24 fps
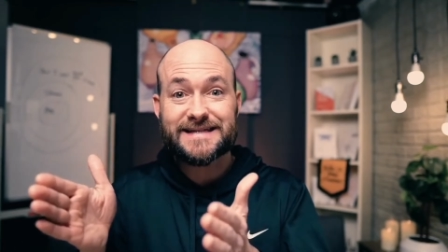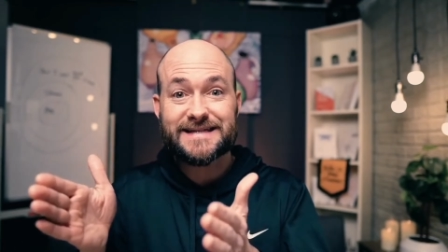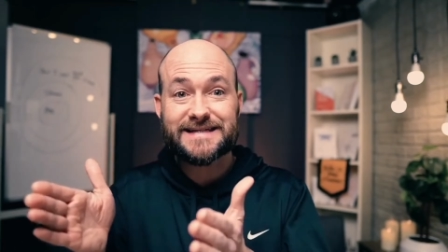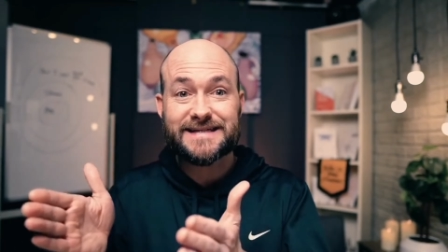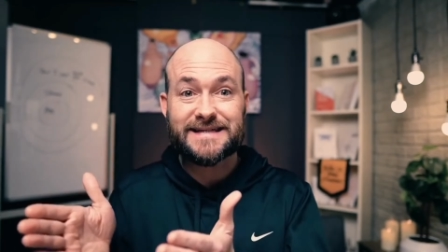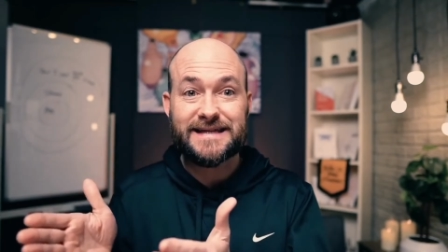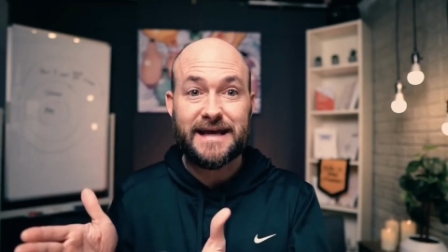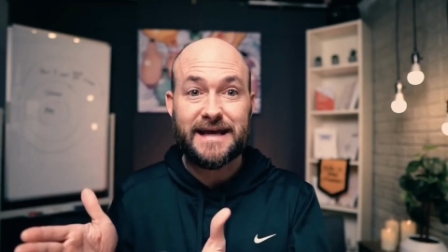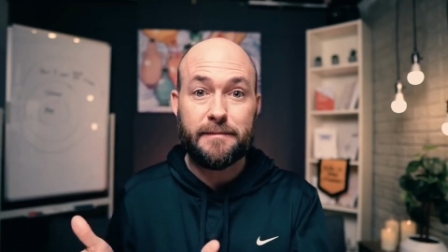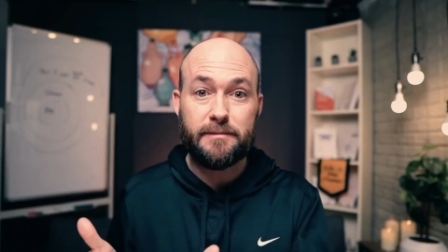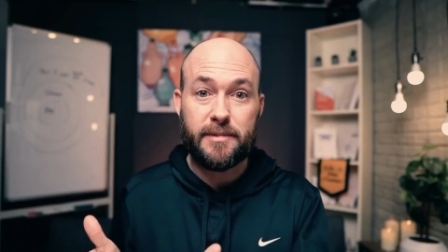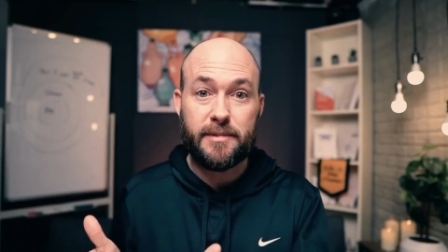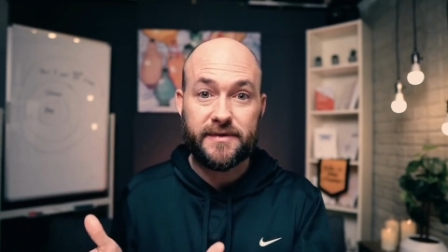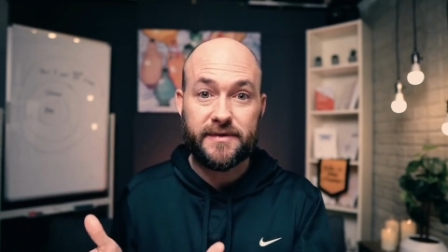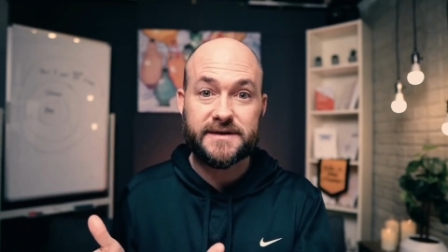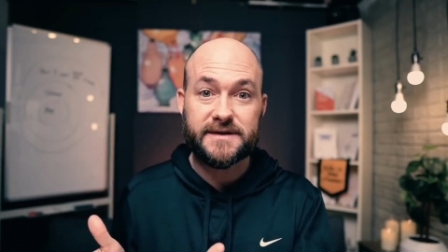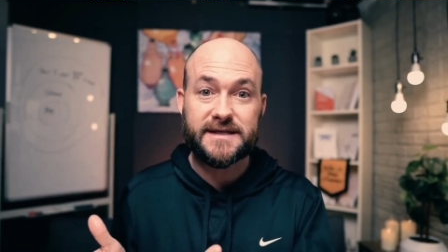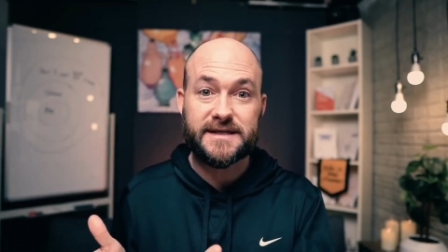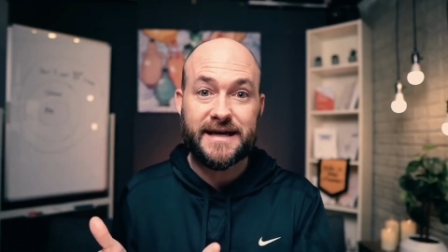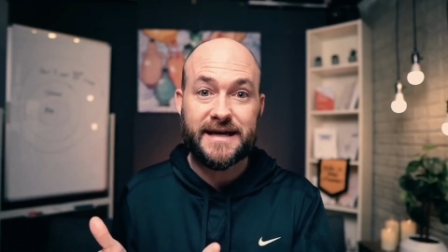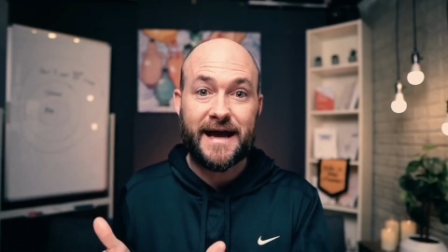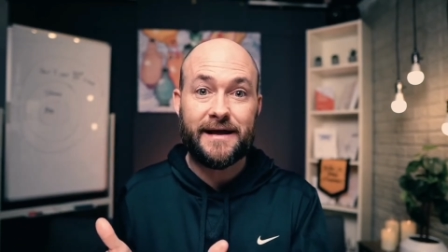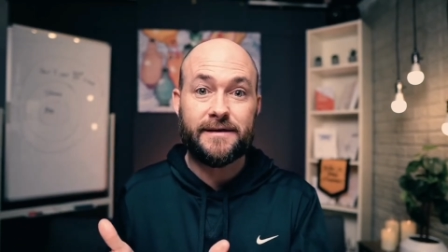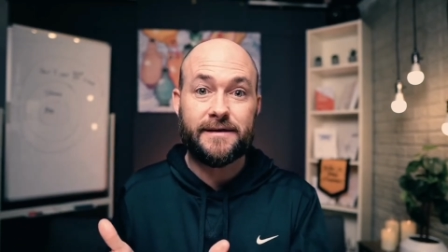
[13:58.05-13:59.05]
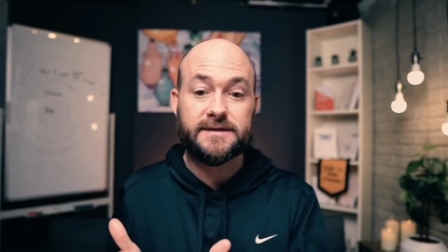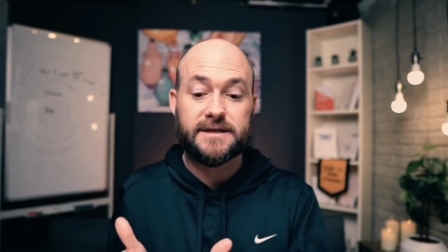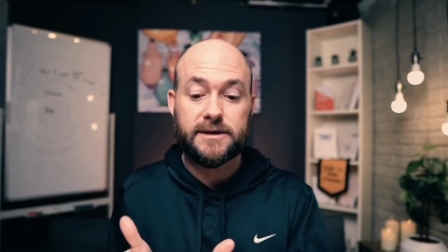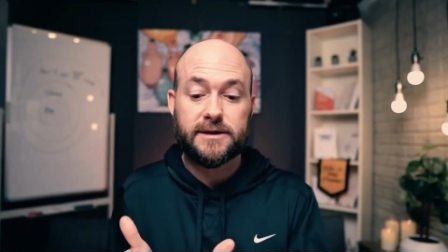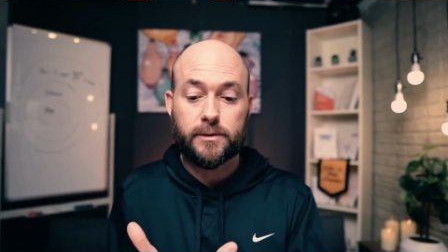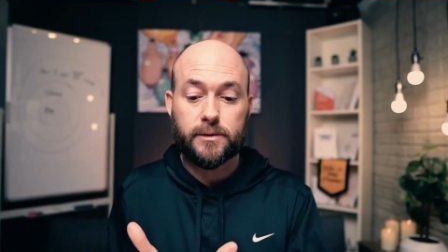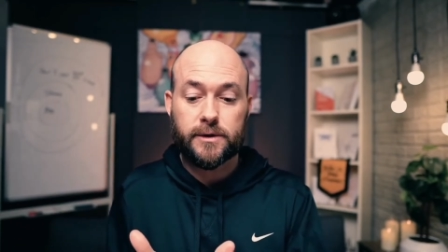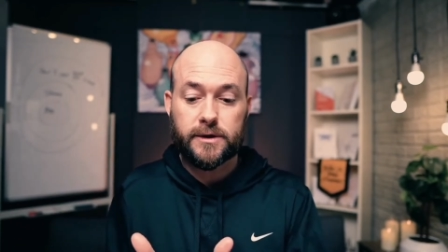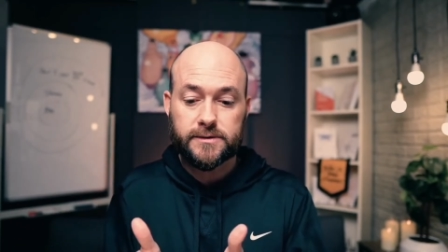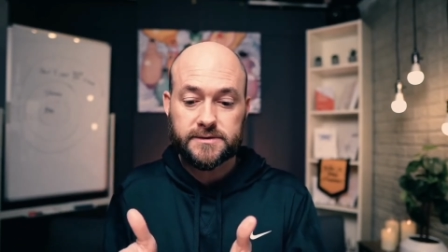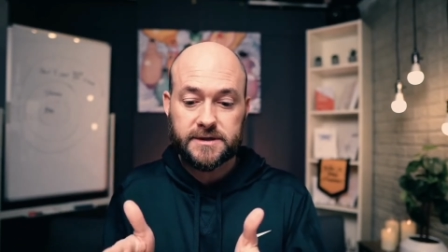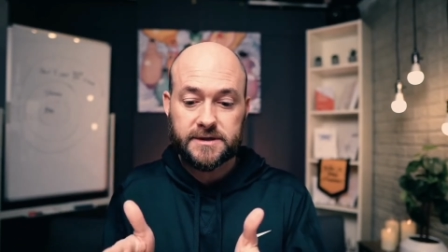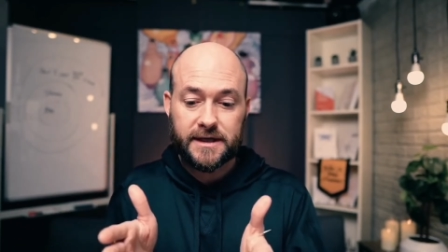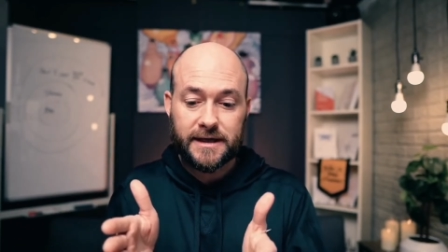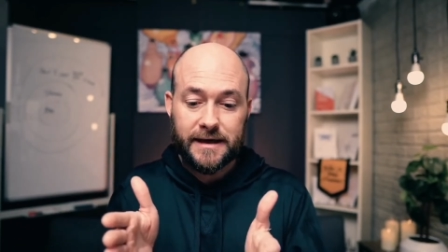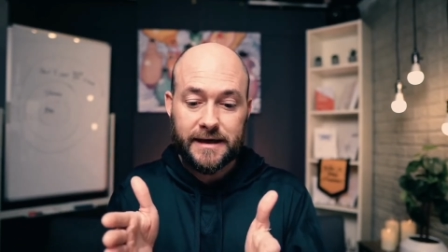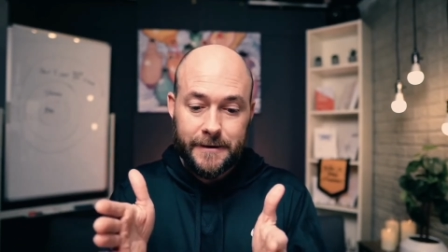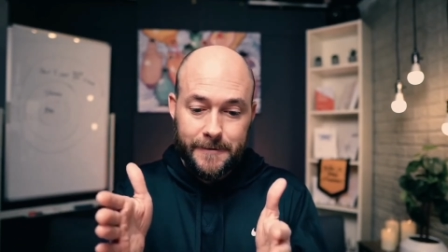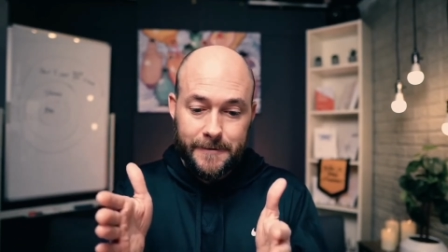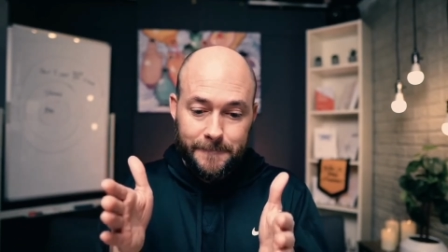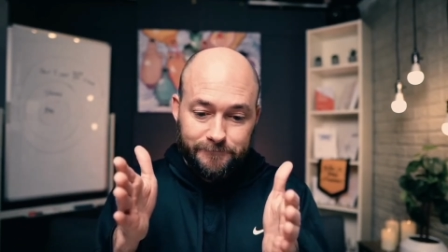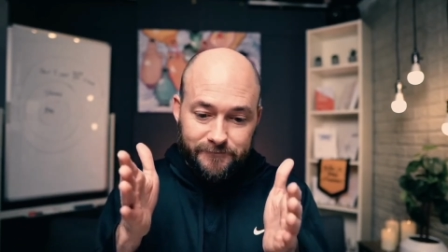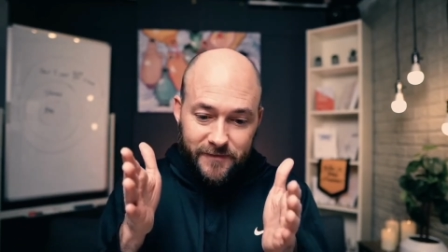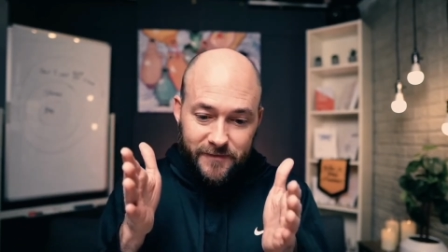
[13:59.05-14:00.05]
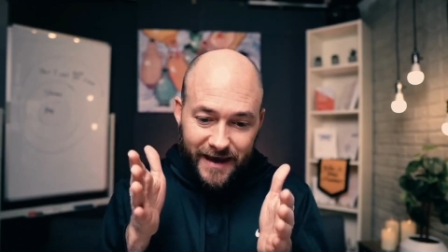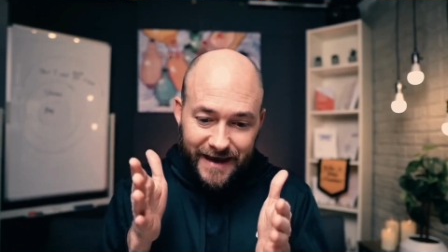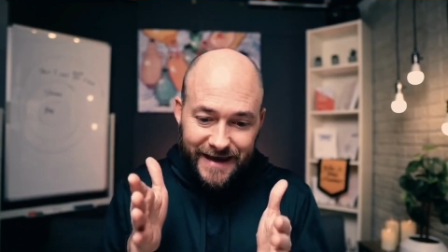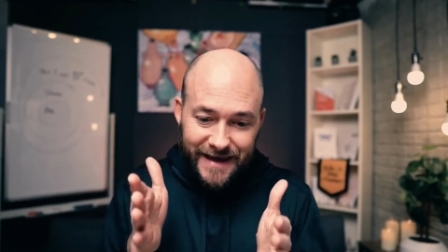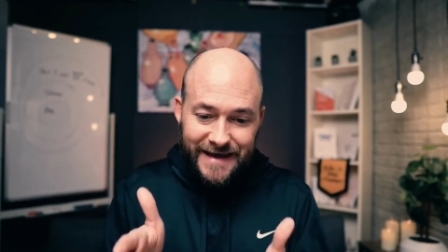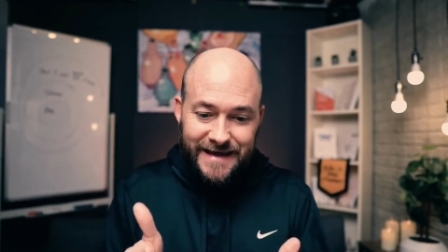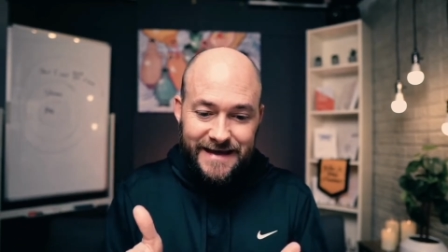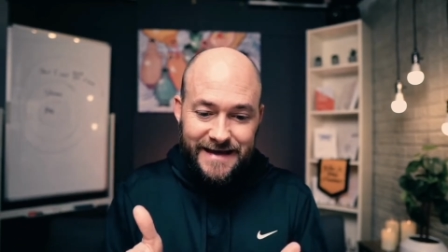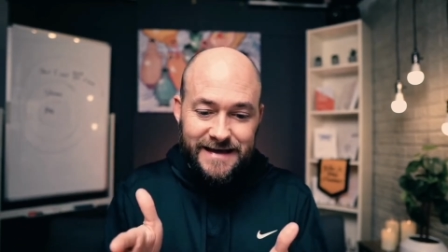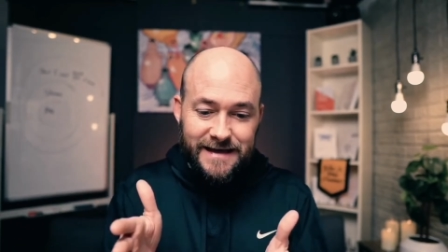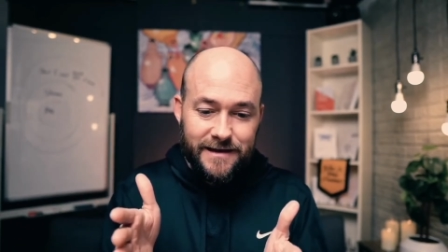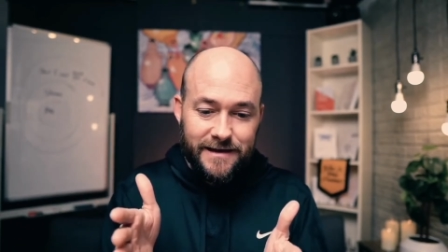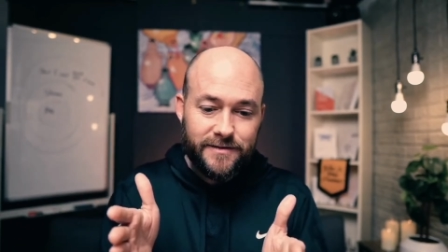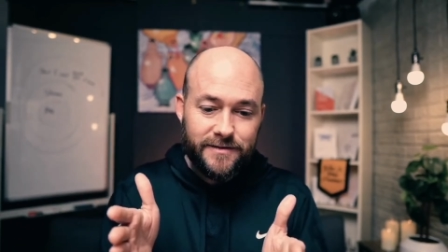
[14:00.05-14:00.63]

step on this analogy we're using in